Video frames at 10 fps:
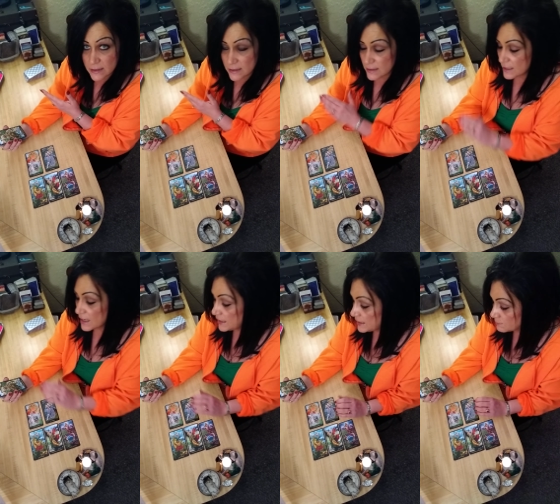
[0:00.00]
This is a
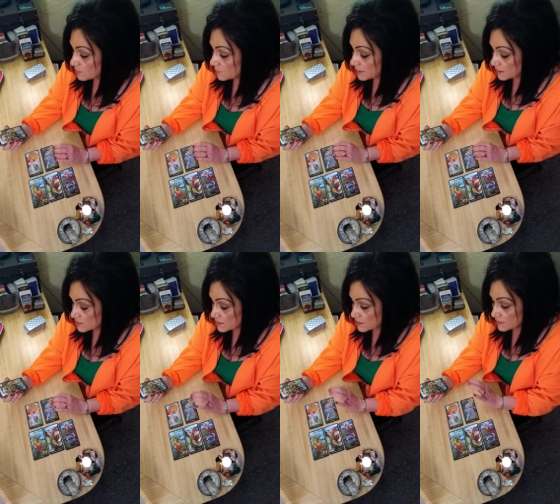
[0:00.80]
cutting implement.
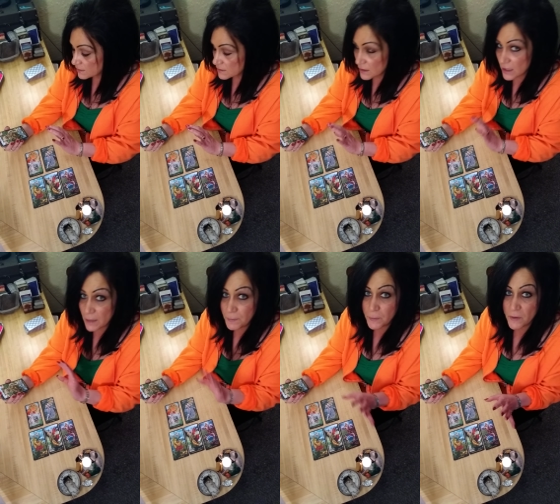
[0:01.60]
There's there's a
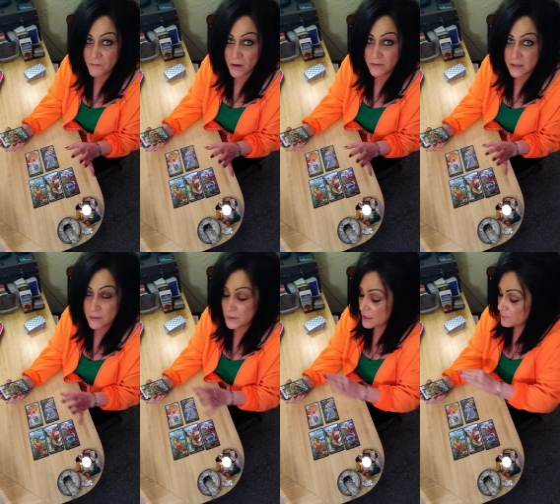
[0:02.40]
lot of people involved in
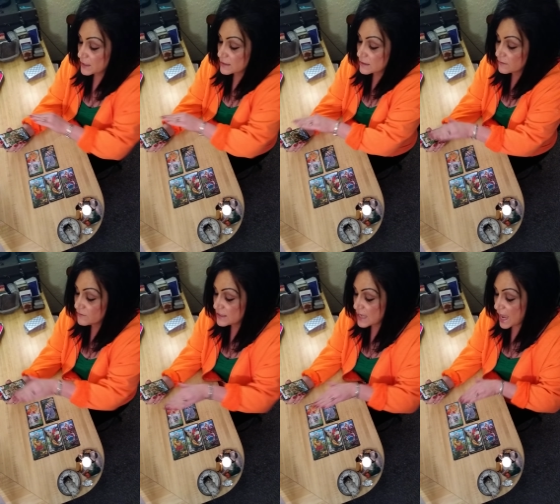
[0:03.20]
some stuff because the
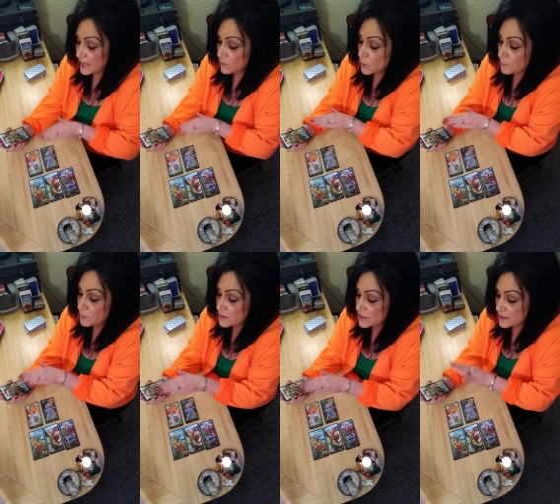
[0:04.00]
design
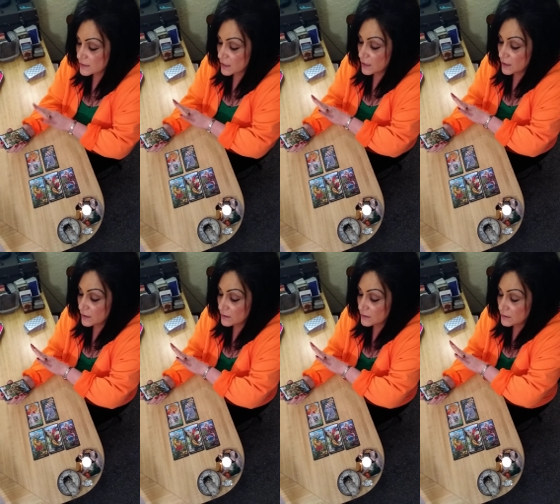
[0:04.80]
represents uh,
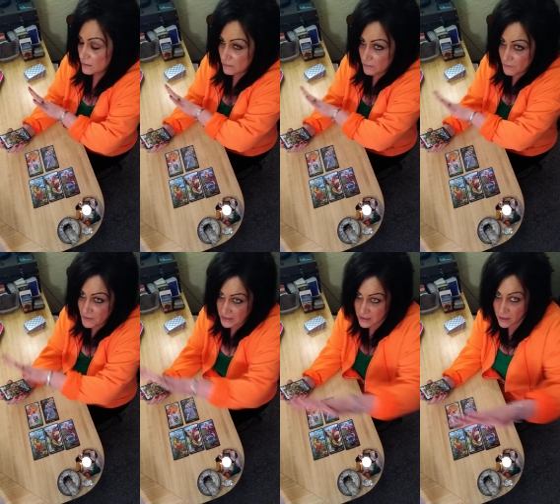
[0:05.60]
uh,
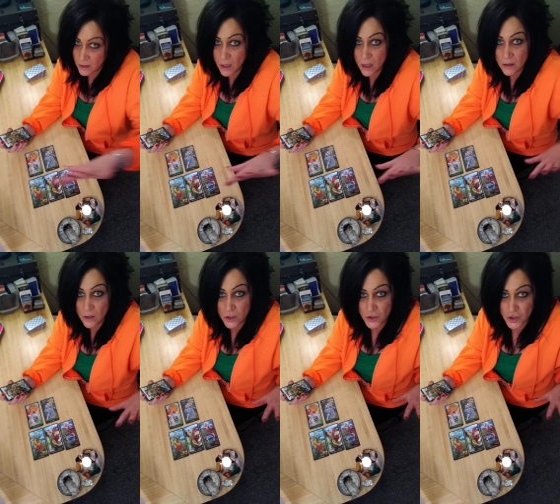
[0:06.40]
affecting a, a,
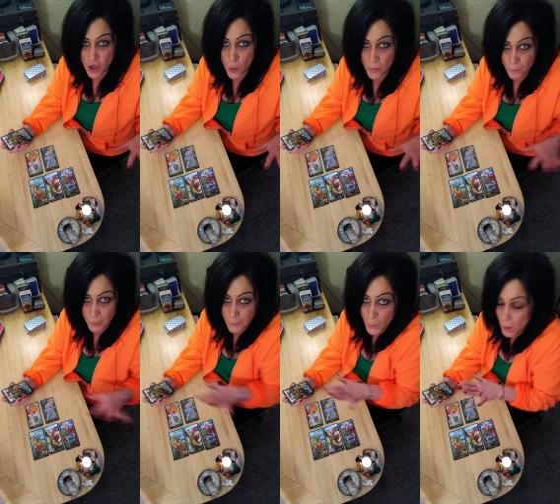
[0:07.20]
large scope of
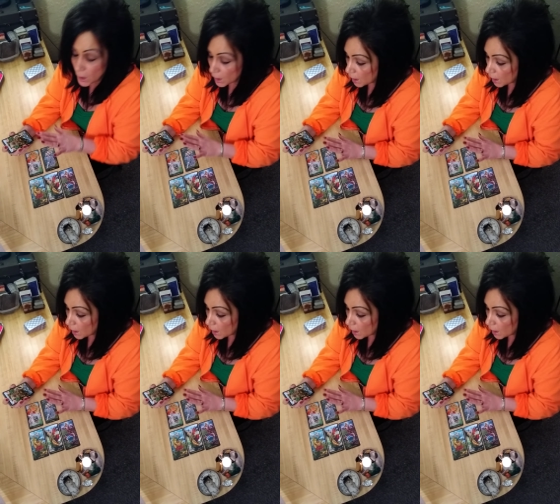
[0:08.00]
people.